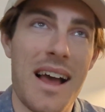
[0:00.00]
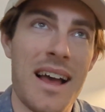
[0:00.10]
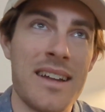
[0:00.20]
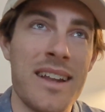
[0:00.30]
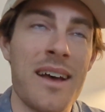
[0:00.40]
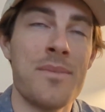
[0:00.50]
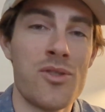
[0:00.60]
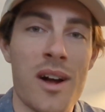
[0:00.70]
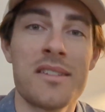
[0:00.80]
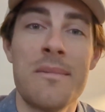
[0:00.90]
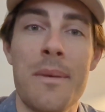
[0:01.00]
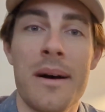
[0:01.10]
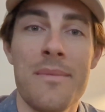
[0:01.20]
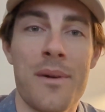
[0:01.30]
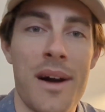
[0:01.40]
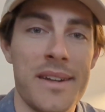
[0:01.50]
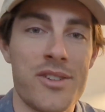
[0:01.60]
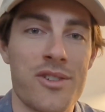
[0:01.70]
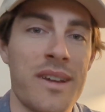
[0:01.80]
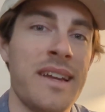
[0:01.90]
an obstructed putt behind a
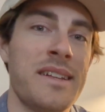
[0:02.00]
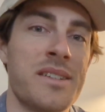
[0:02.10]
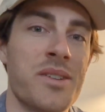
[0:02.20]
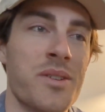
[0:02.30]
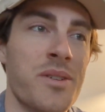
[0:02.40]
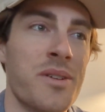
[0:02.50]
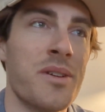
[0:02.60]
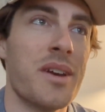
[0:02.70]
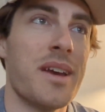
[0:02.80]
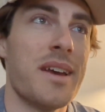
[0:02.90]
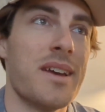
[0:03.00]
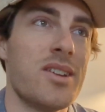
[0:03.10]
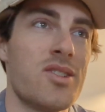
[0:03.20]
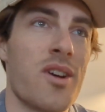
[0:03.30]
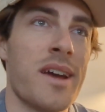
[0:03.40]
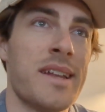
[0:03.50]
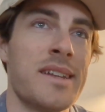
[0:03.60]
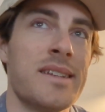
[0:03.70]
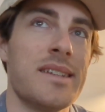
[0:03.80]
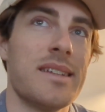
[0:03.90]
tree to try
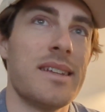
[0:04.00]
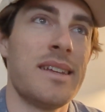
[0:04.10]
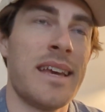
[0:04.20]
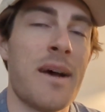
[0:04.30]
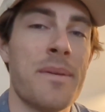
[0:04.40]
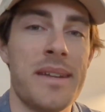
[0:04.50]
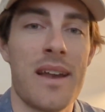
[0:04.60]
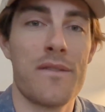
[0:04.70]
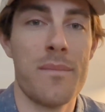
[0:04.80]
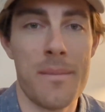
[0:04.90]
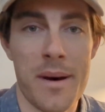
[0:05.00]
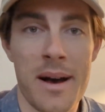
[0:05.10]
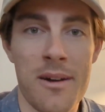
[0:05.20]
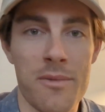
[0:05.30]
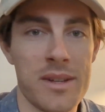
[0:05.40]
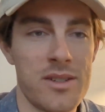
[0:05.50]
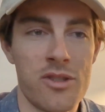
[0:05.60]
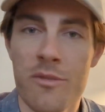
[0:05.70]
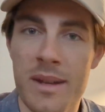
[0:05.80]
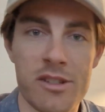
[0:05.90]
and get up and down for my par, which
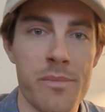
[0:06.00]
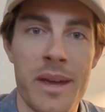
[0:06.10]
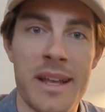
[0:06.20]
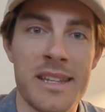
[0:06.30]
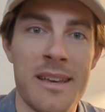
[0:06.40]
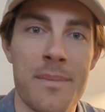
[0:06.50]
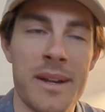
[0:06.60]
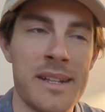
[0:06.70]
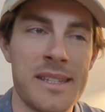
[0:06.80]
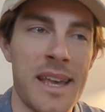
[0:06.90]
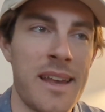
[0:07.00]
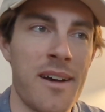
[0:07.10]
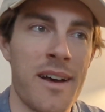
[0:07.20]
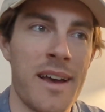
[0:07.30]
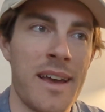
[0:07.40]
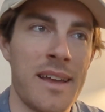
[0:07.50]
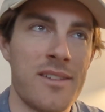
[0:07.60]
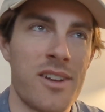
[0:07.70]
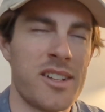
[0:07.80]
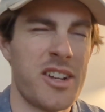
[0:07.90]
should have been super easy, but instead I
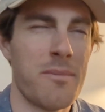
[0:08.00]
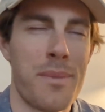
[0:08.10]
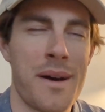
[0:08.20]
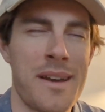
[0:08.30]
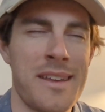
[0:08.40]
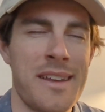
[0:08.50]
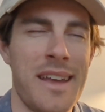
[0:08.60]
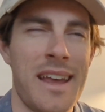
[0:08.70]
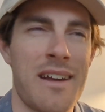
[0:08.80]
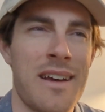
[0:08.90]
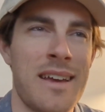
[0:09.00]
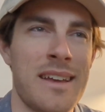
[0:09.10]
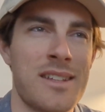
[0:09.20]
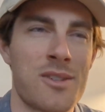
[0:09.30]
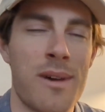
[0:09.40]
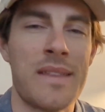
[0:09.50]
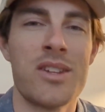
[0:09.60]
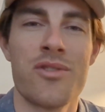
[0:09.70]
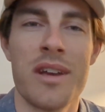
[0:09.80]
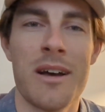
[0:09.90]
tried to jump putt it, and I squared the
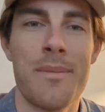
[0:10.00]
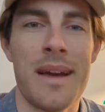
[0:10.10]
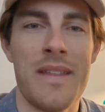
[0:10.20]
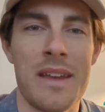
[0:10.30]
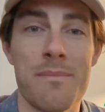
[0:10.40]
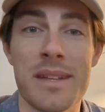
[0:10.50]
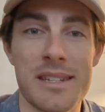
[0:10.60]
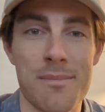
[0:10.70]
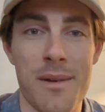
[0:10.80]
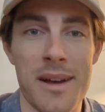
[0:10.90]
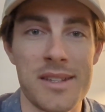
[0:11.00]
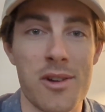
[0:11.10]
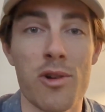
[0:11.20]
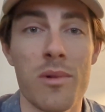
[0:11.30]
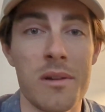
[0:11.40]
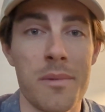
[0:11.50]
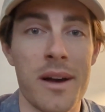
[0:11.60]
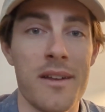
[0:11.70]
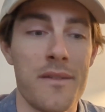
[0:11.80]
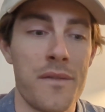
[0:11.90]
tree up and then missed my circle 1
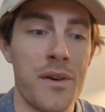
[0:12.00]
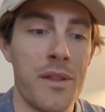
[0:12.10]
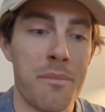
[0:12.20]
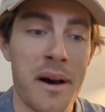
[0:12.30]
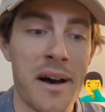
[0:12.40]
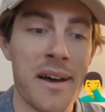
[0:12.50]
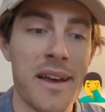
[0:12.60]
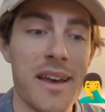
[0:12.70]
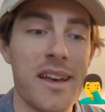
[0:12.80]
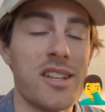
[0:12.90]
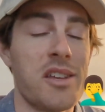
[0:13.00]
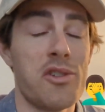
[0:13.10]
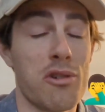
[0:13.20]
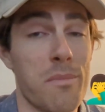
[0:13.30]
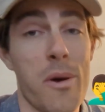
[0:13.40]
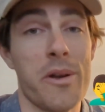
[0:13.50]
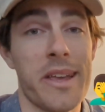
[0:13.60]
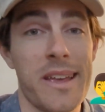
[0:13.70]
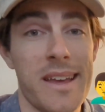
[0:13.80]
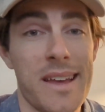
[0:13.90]
putt for the par, so I took a
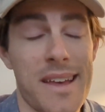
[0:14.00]
bogey.